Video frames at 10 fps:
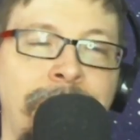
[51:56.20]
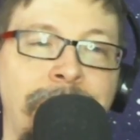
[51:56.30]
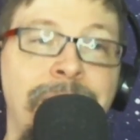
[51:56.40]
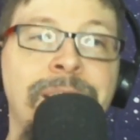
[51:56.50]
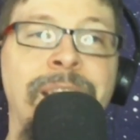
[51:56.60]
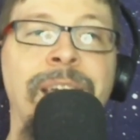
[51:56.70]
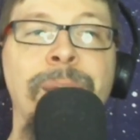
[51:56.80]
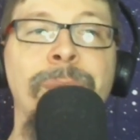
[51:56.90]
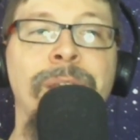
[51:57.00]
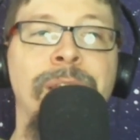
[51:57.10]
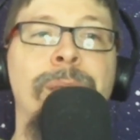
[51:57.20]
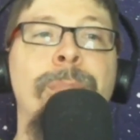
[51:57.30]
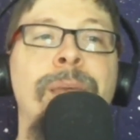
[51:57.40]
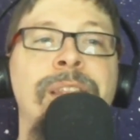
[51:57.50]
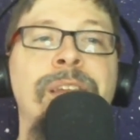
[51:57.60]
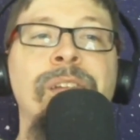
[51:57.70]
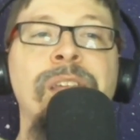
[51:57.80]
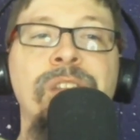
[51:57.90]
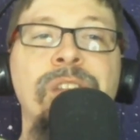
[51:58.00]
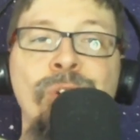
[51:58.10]
Endgame made
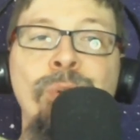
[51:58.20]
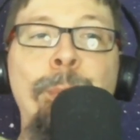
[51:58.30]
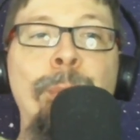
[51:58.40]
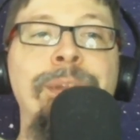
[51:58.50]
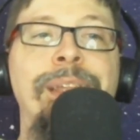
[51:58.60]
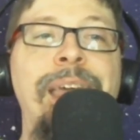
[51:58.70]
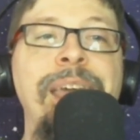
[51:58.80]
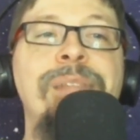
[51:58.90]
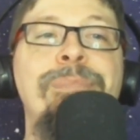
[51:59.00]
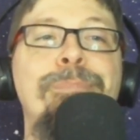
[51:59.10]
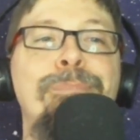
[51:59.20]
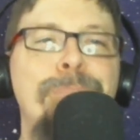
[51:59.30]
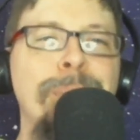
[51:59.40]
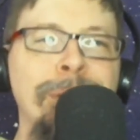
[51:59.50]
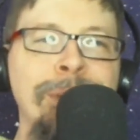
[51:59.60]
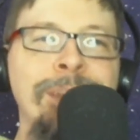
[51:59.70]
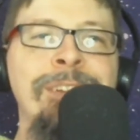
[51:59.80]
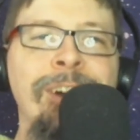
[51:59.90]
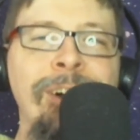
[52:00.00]
nearly $2.8 billion